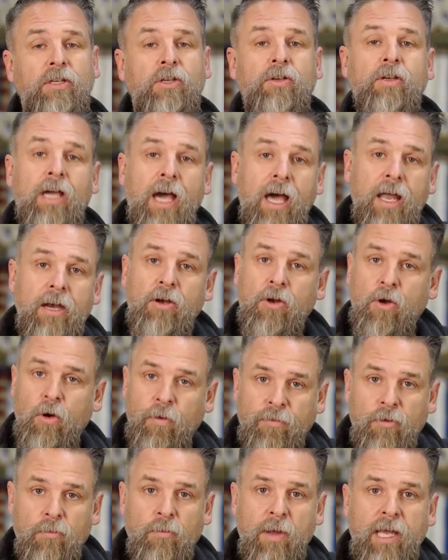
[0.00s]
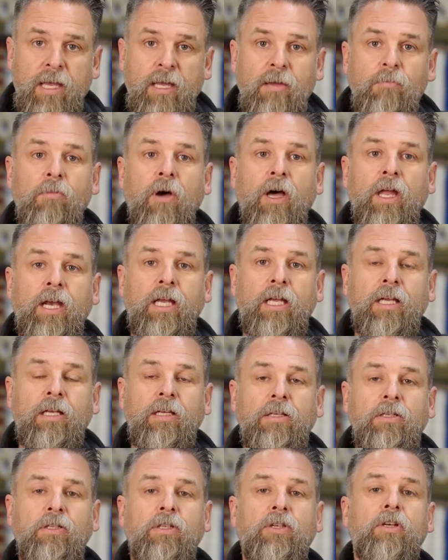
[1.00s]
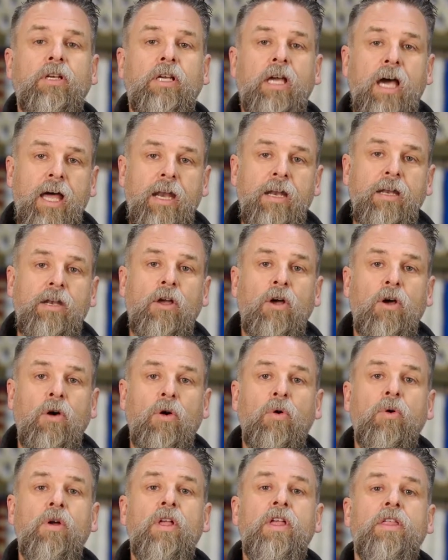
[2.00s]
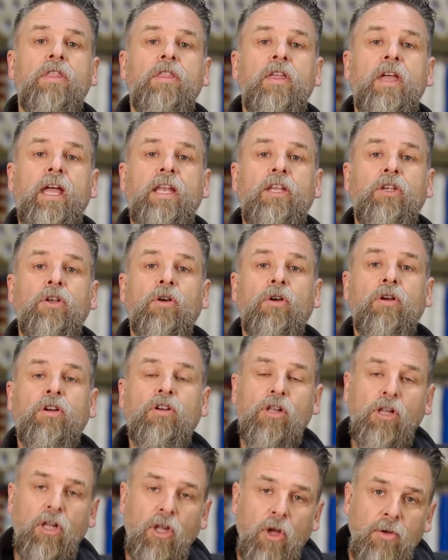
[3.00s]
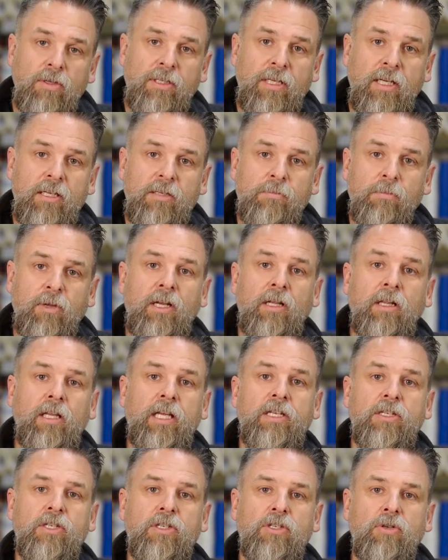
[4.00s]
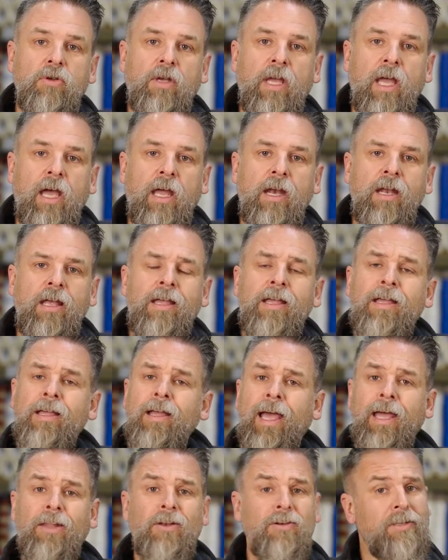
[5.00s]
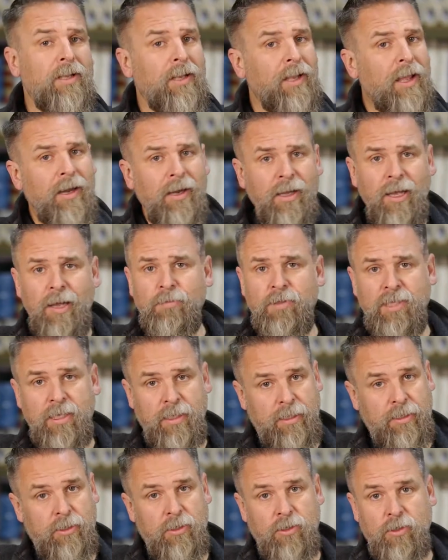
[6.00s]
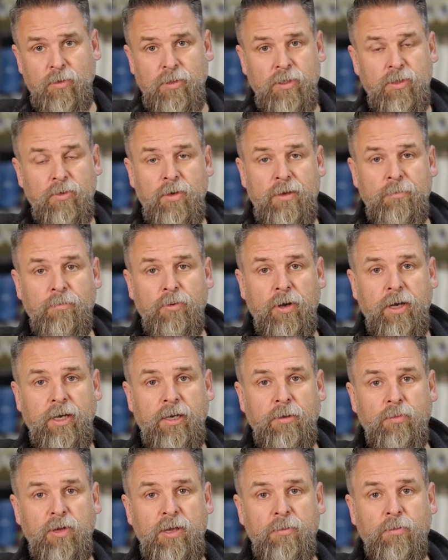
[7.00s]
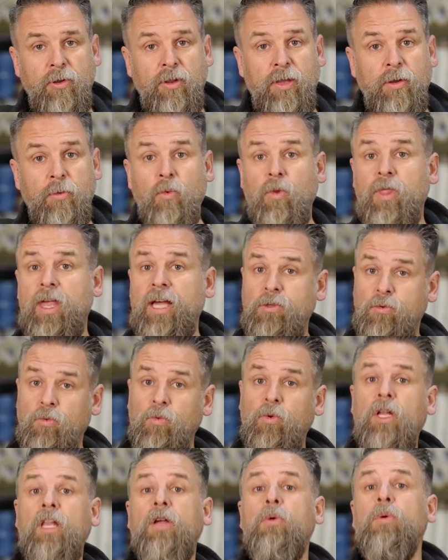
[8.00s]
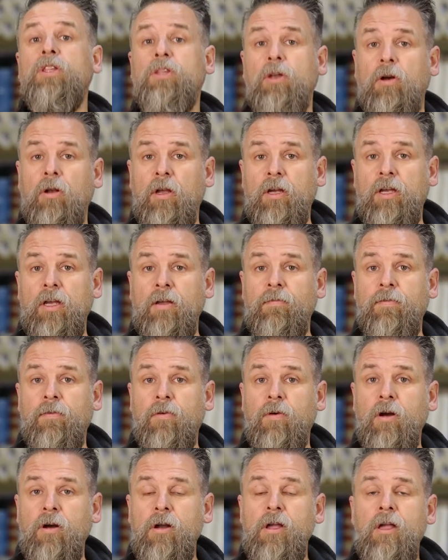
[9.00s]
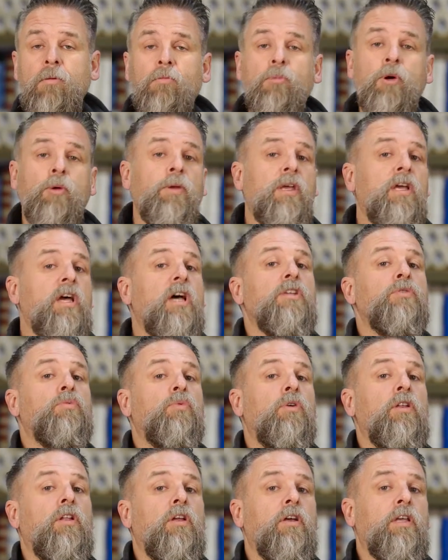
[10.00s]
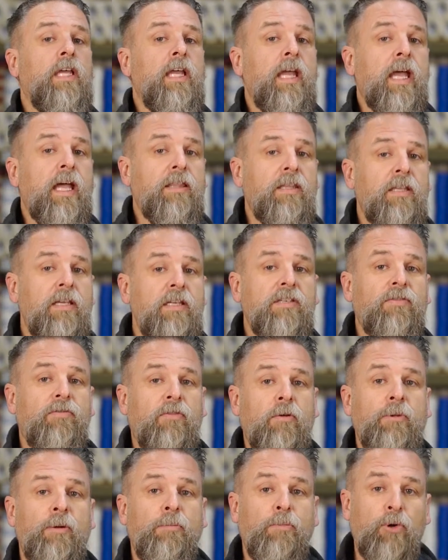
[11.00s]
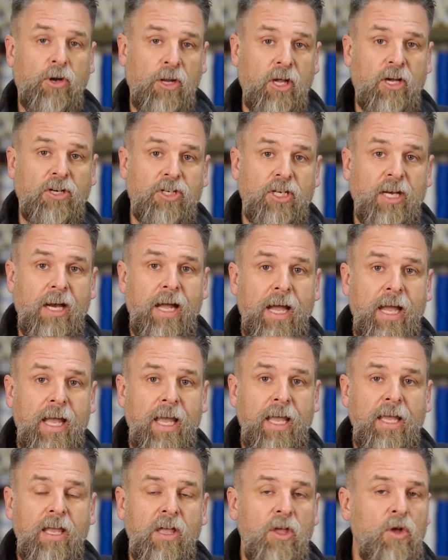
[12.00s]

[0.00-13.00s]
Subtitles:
You got to know if you're making money. You got to know that you're closing as many leads as you can. And there's a lot of upselling to do in screen printing to people that's really what they're looking for. But because we're looking at this from a production eye,